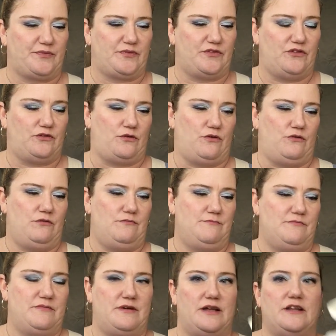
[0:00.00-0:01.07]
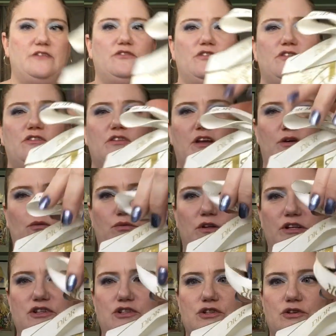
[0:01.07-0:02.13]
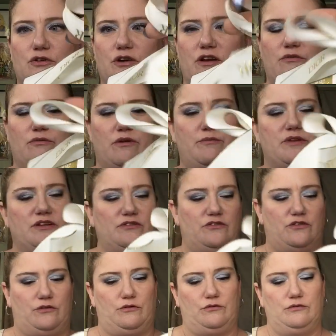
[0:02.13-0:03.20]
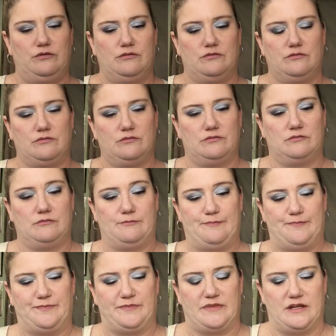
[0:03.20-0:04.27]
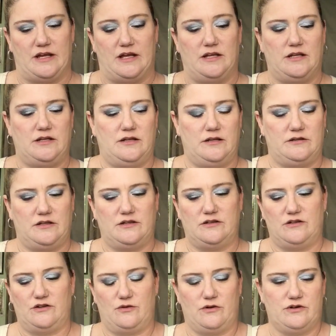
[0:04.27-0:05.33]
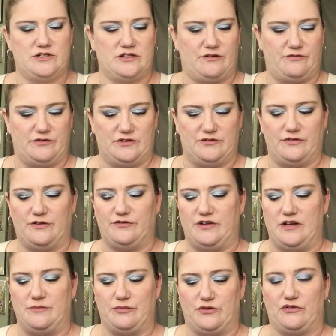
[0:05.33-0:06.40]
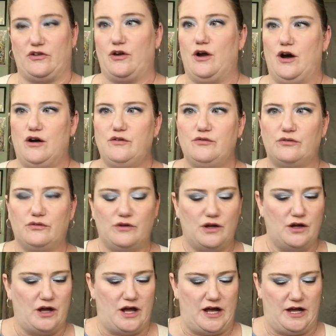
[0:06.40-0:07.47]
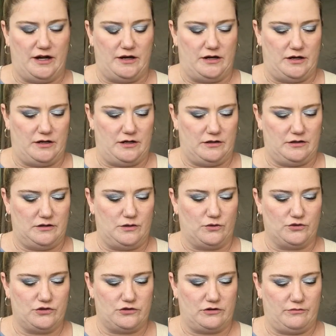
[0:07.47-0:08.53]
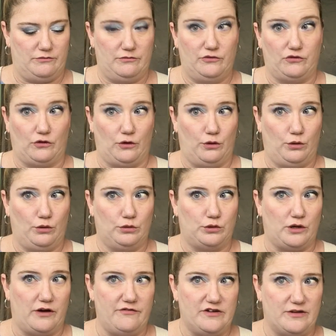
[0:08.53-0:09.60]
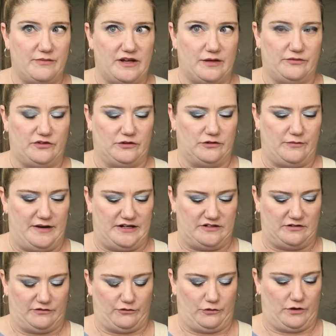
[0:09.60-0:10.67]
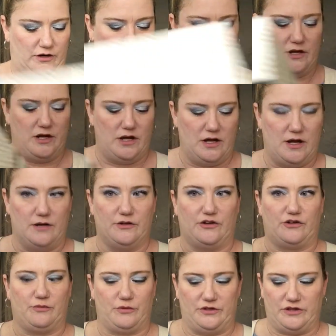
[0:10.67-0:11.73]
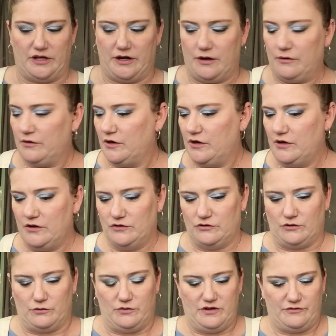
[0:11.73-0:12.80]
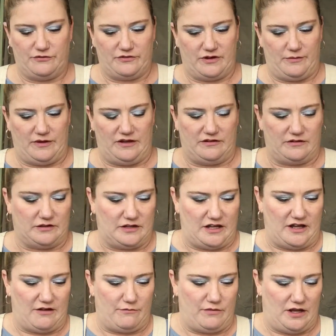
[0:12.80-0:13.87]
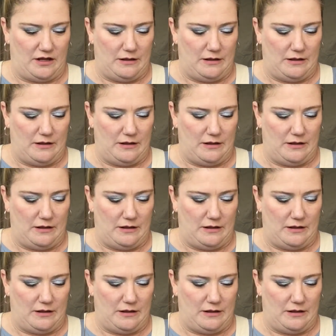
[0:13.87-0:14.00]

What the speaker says: So, and this is like really sturdy ribbon too. And then the Dior stuff was 15% off at Nordstrom. So they're having a makeup sale to match Sephora. I'd like to point that out. So what freebies did they give me?